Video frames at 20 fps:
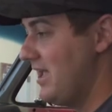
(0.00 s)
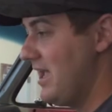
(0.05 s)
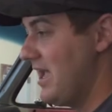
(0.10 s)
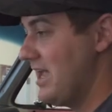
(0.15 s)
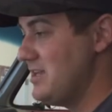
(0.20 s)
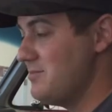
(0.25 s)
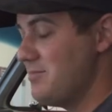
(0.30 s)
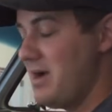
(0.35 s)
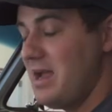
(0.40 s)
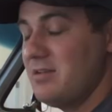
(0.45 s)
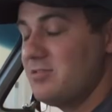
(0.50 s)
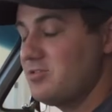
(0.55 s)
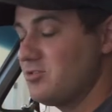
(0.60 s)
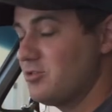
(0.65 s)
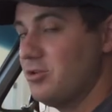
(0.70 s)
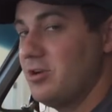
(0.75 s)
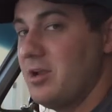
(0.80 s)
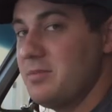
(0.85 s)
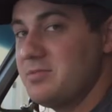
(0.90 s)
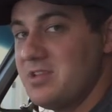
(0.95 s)
And you might have
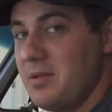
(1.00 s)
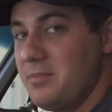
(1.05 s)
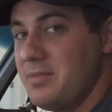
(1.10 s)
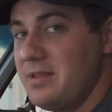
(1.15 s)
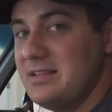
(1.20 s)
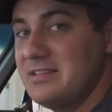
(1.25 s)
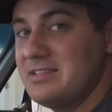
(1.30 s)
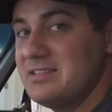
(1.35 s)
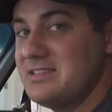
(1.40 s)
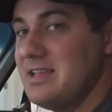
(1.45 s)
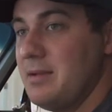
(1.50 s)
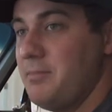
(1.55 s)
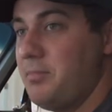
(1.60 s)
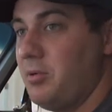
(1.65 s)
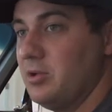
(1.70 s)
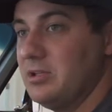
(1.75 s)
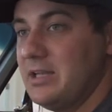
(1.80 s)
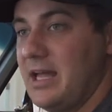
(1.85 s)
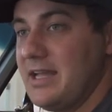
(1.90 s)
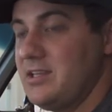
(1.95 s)
screwed up something
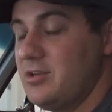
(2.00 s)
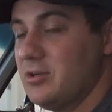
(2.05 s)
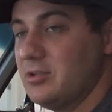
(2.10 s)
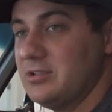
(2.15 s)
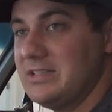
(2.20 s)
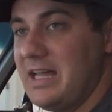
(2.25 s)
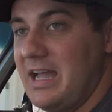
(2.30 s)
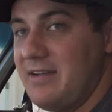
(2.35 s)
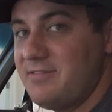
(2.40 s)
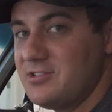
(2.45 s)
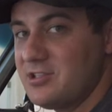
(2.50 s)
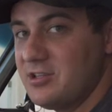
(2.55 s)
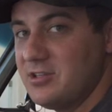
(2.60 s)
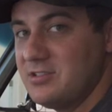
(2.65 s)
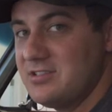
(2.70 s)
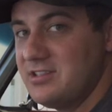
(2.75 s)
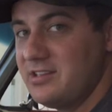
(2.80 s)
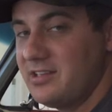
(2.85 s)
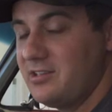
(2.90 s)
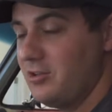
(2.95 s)
simple like your left turn
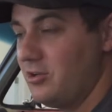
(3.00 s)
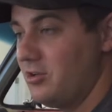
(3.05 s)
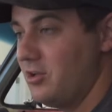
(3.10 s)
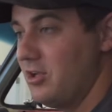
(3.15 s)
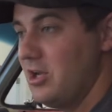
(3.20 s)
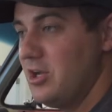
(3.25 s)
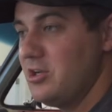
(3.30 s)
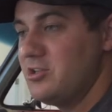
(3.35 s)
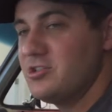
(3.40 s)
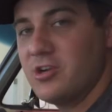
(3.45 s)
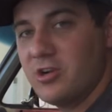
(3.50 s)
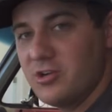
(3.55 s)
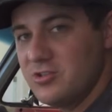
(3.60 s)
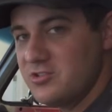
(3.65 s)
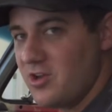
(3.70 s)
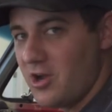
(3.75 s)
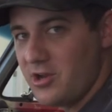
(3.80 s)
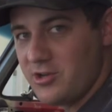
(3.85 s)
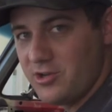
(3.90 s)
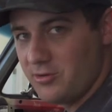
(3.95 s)
signal
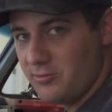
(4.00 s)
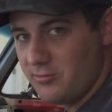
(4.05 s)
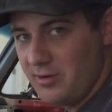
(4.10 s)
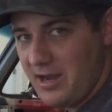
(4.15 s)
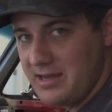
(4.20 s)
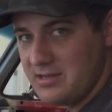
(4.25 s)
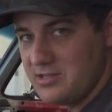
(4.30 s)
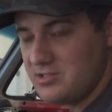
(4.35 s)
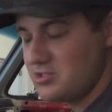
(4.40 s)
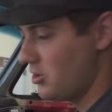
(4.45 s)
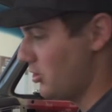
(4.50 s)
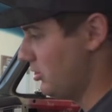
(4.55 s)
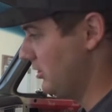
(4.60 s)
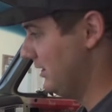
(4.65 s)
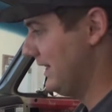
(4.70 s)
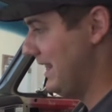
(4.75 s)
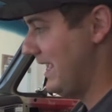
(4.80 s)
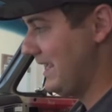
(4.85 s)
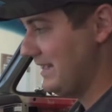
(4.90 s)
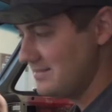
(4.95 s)
turns on your right turn
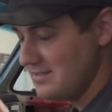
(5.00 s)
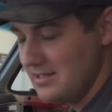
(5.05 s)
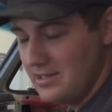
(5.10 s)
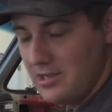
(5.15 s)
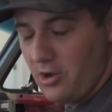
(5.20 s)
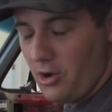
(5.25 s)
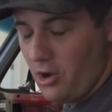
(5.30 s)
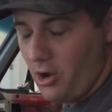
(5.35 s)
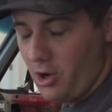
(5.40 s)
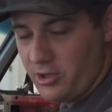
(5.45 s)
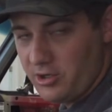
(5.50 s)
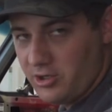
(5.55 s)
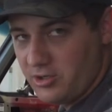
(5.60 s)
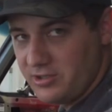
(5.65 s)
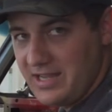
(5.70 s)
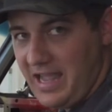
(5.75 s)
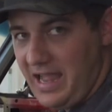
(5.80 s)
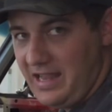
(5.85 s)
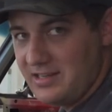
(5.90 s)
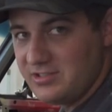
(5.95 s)
light on your
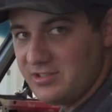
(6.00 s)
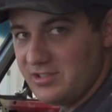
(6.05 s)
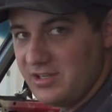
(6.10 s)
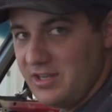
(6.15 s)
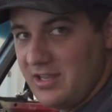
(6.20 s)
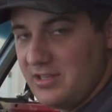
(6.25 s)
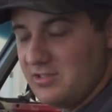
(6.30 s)
dash.